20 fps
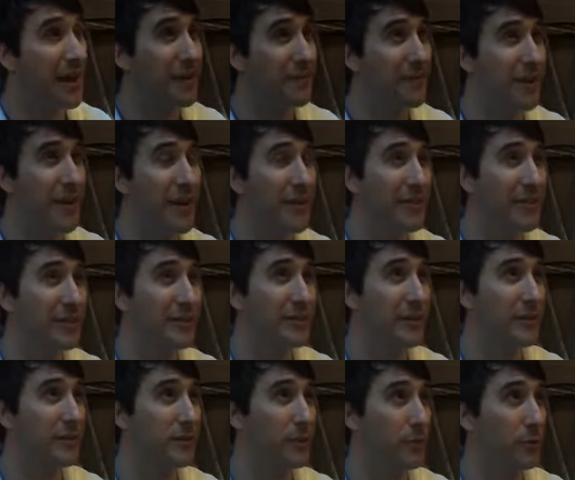And I'm fighting these
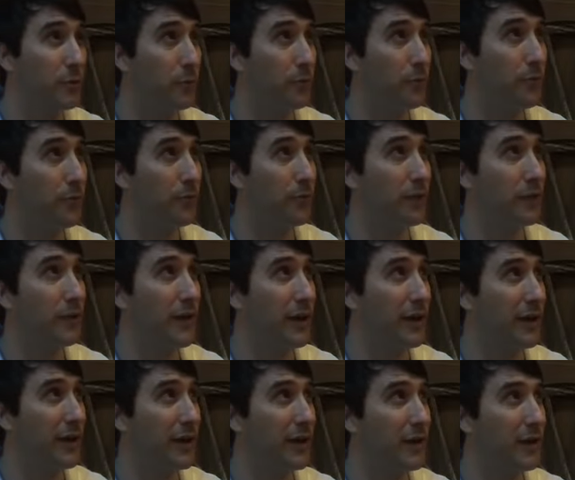thoughts,
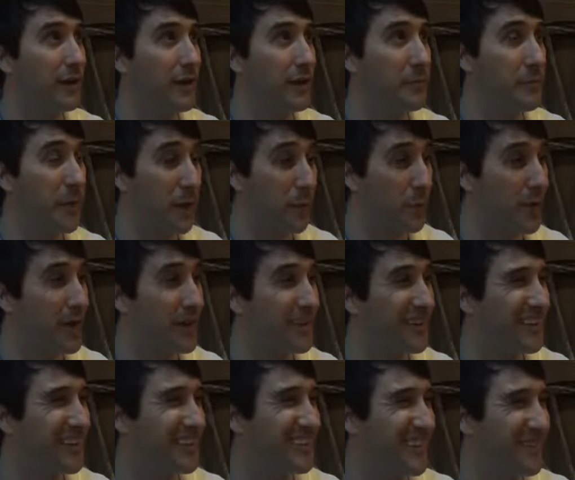like, in my
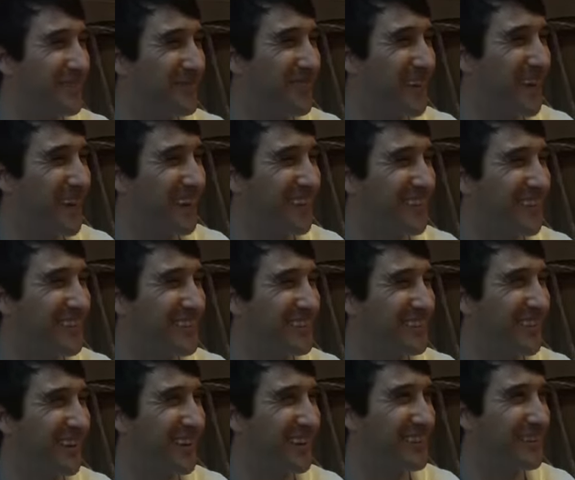weakness, I'm fighting these
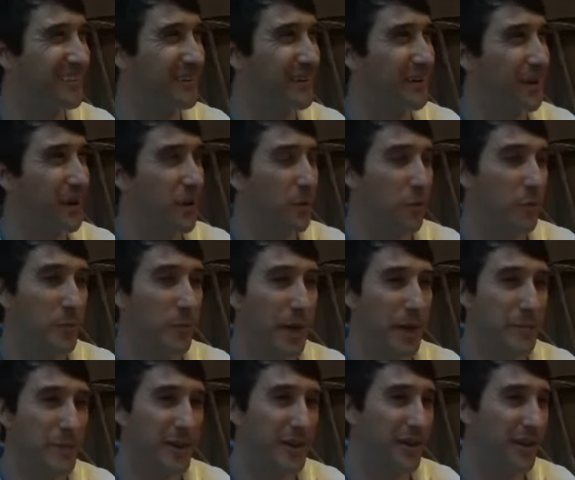thoughts that, well,
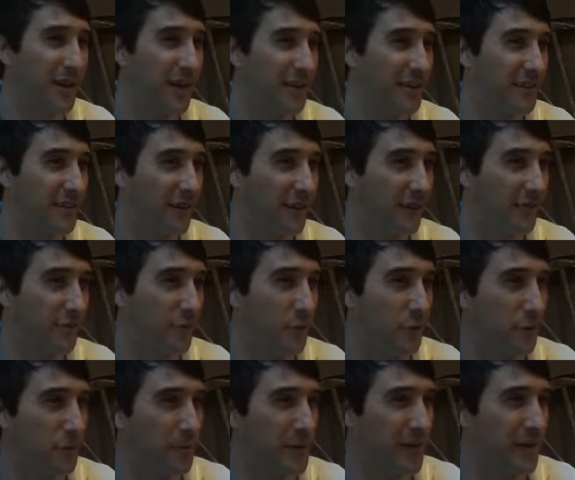maybe God's not
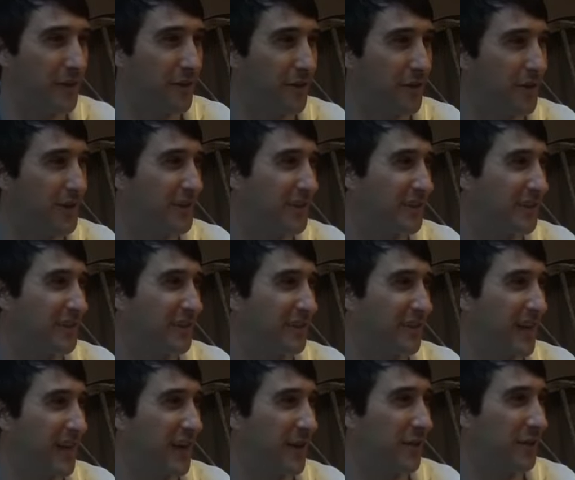for me, or he's just
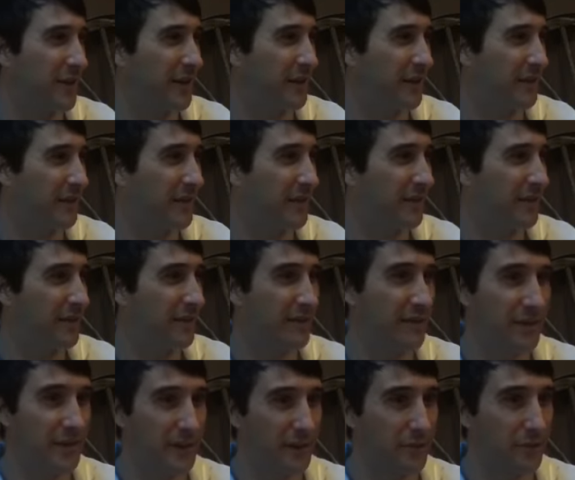allowing
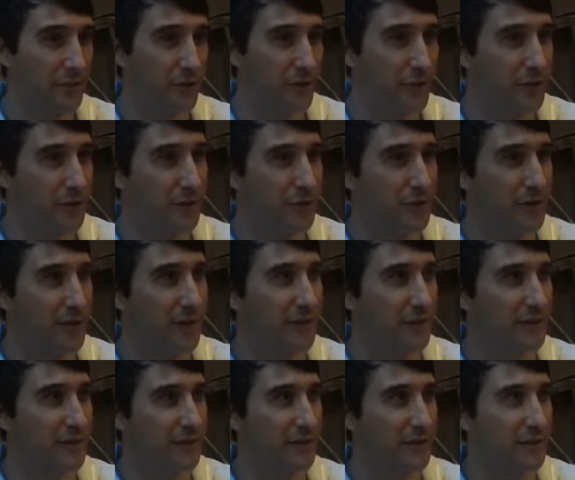the devil to do
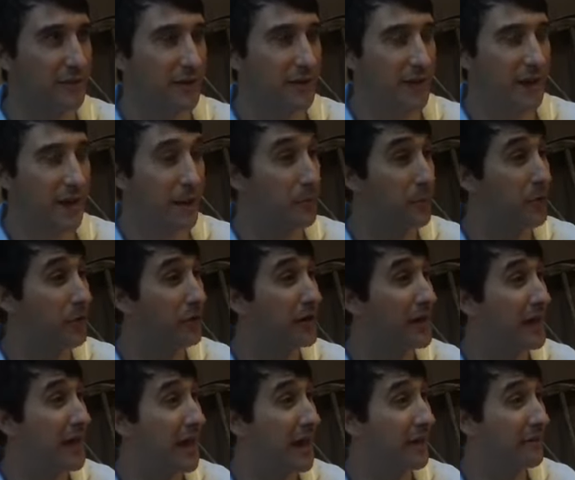this, and I'm
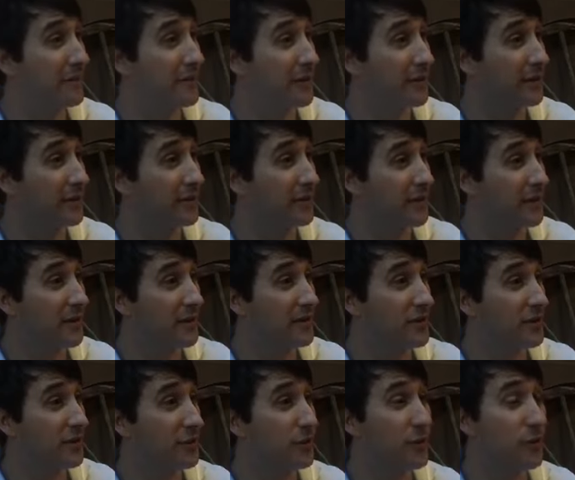really having
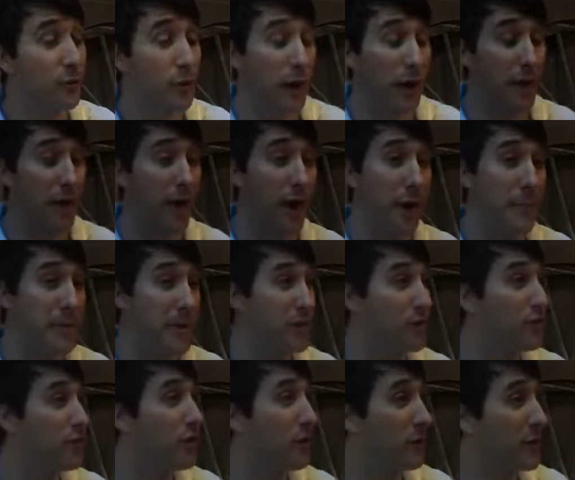to,
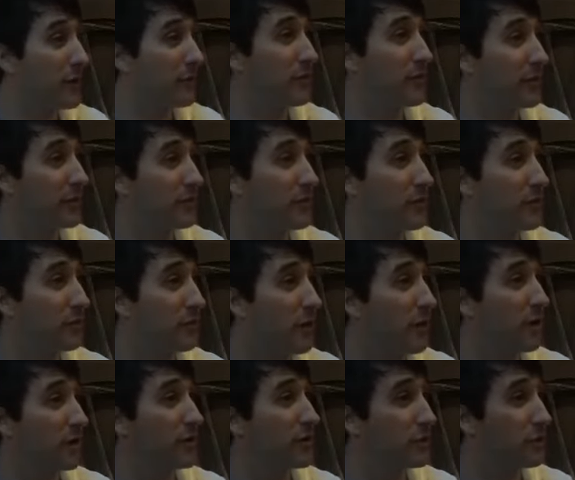when everything's going
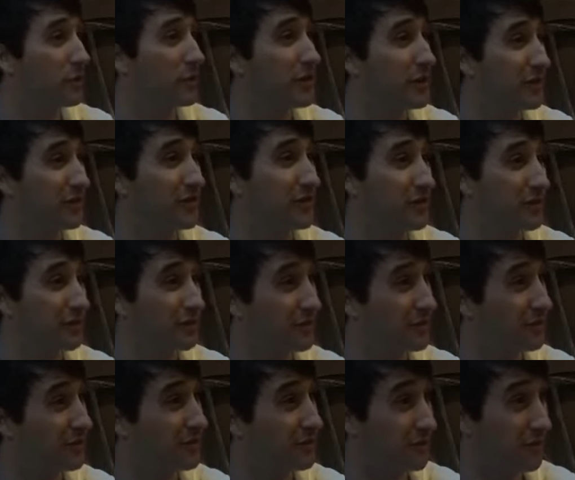wrong, you really
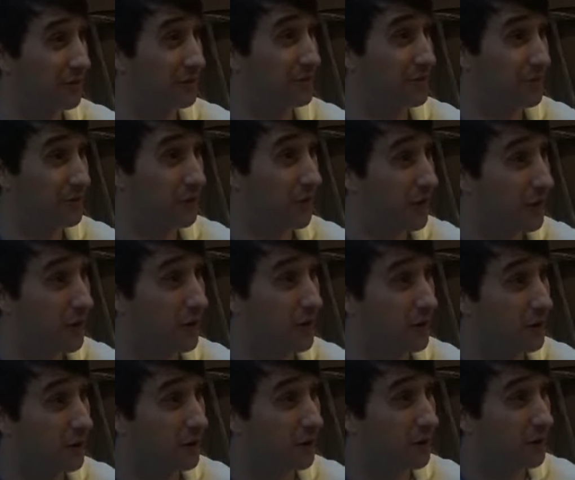
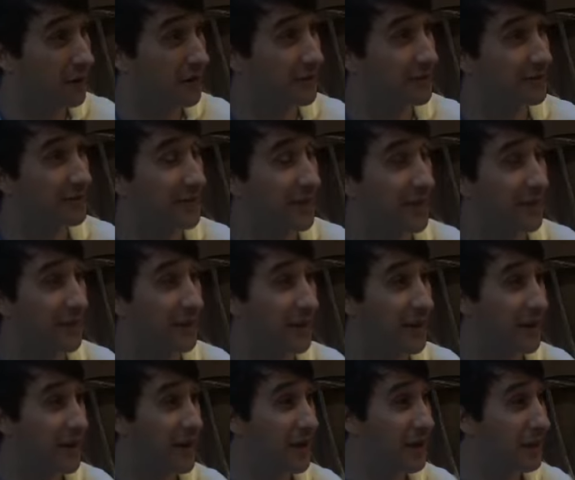struggle, and It's like,
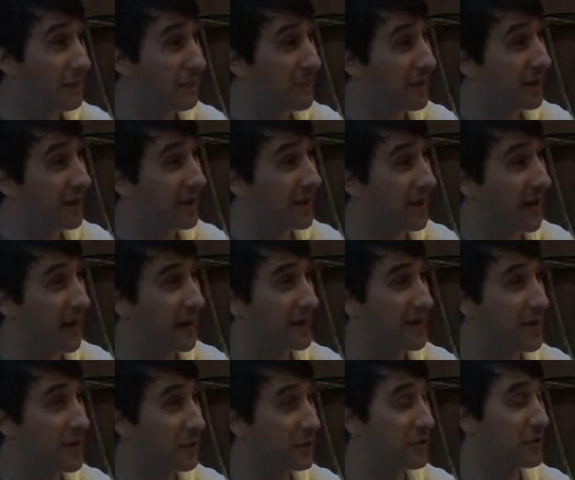but I
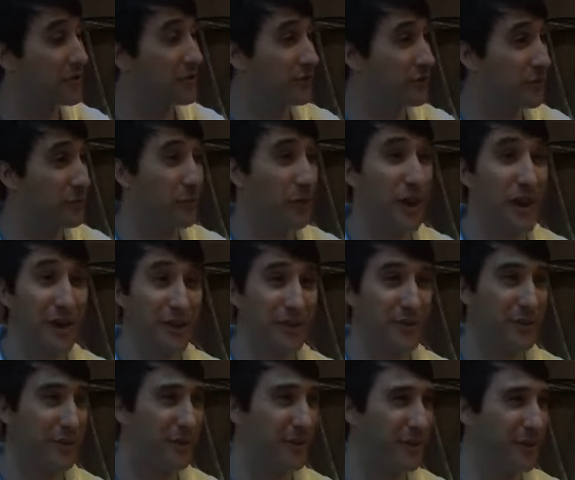know that there's a
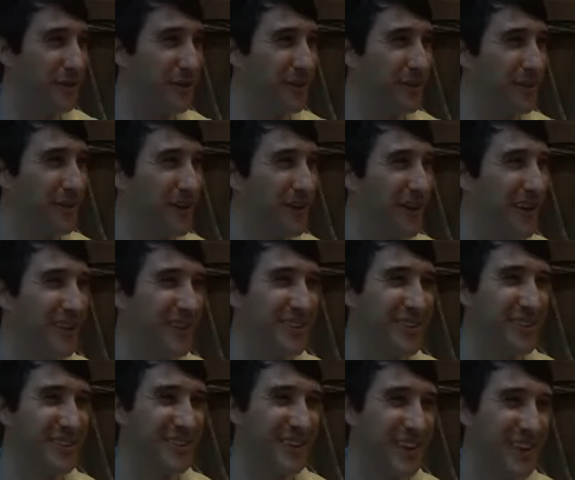breakthrough. You know, I
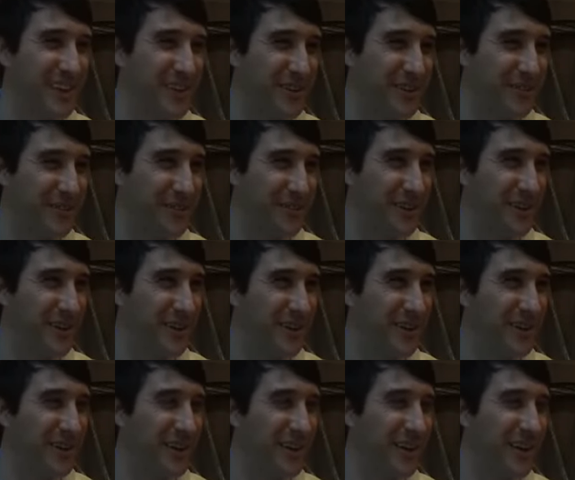used to say to a friend,
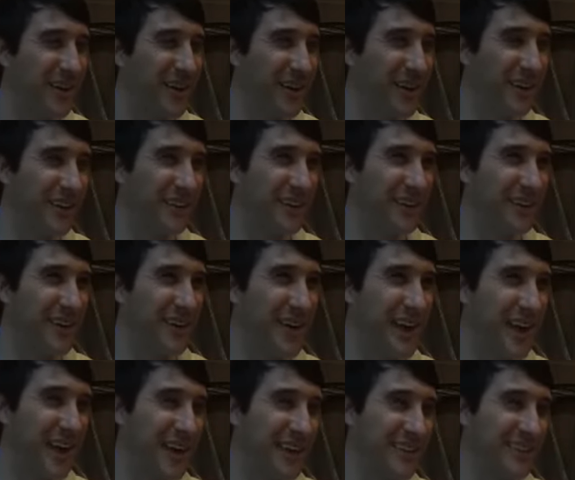and
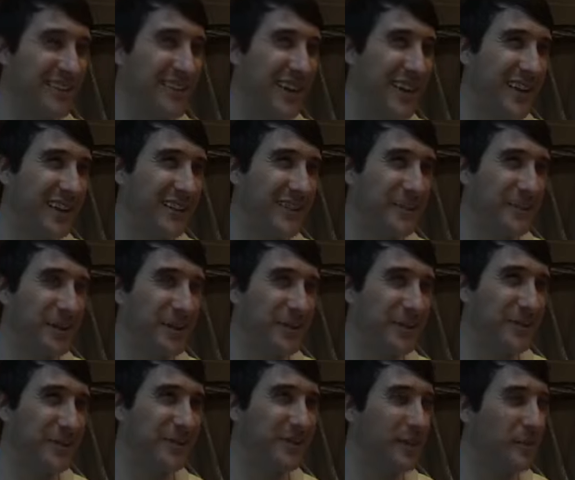I hate to say it sometimes,
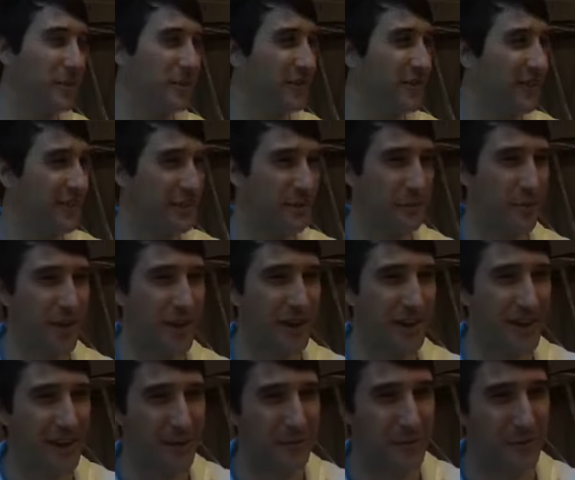but it's almost like the
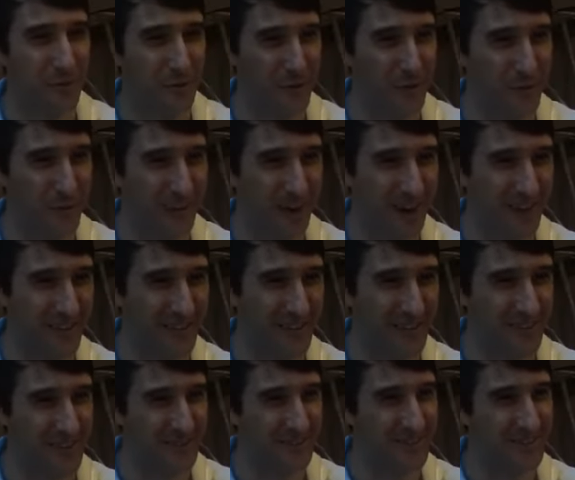breakdown before the
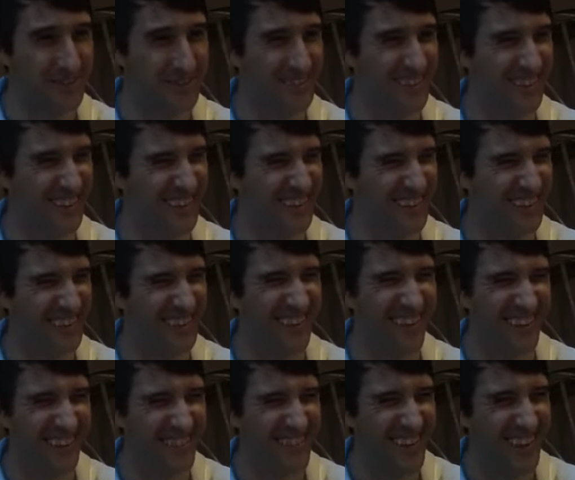breakthrough, it feels like. You know
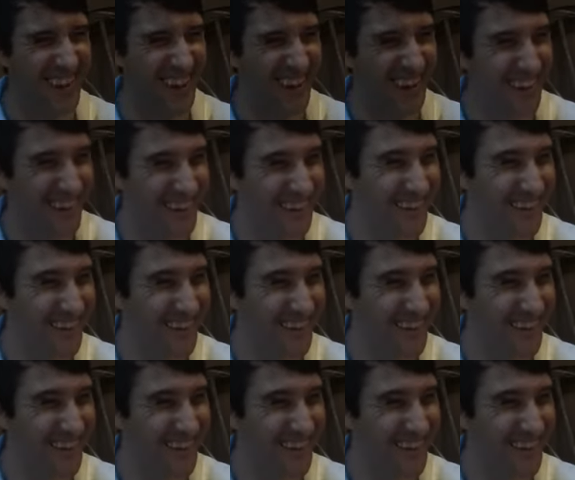what I mean?